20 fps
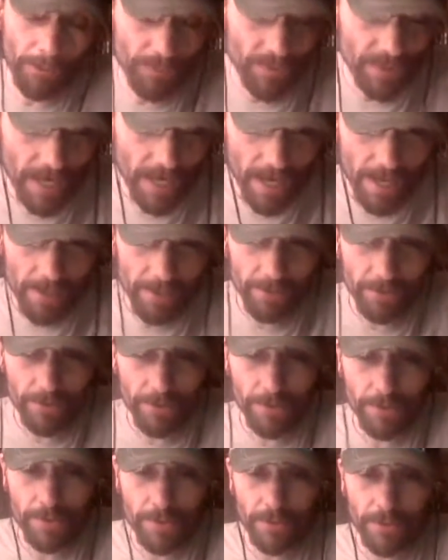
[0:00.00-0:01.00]
hope the
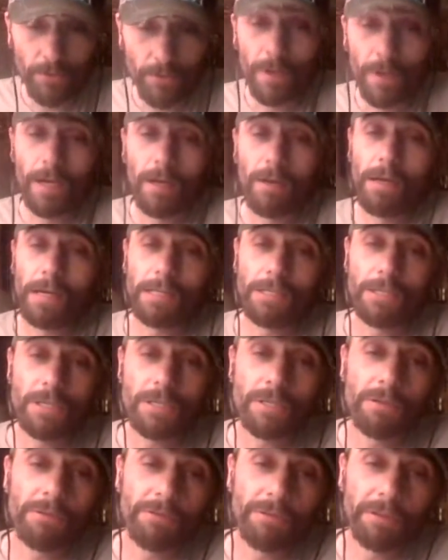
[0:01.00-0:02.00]
Islanders do well. I just
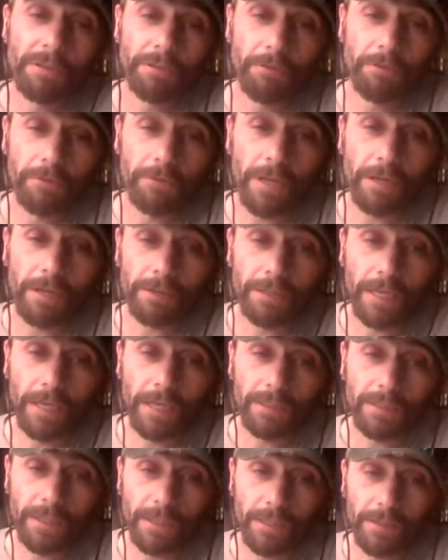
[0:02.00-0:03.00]
don't think they're there
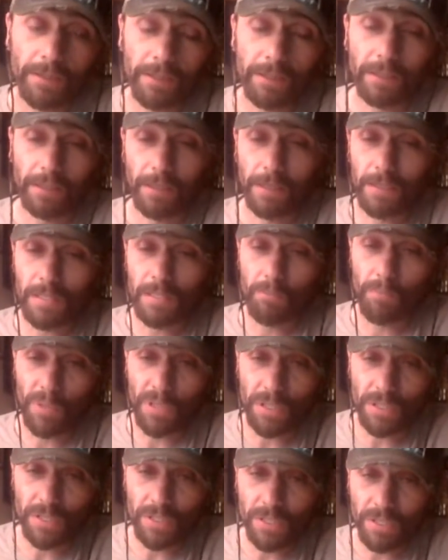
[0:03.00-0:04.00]
yet. I think they got some
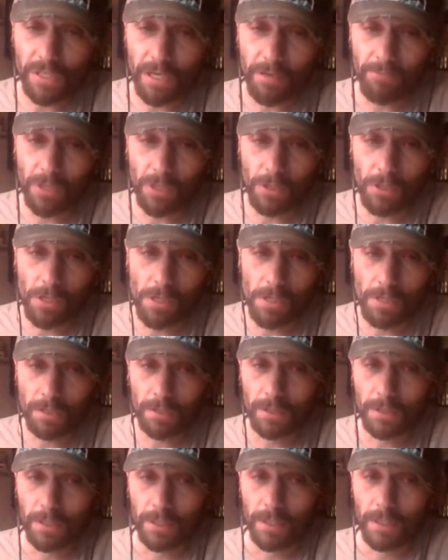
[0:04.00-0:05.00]
pieces coming
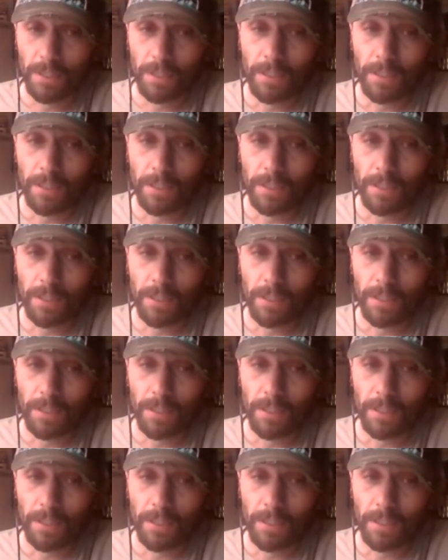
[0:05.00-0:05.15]
along.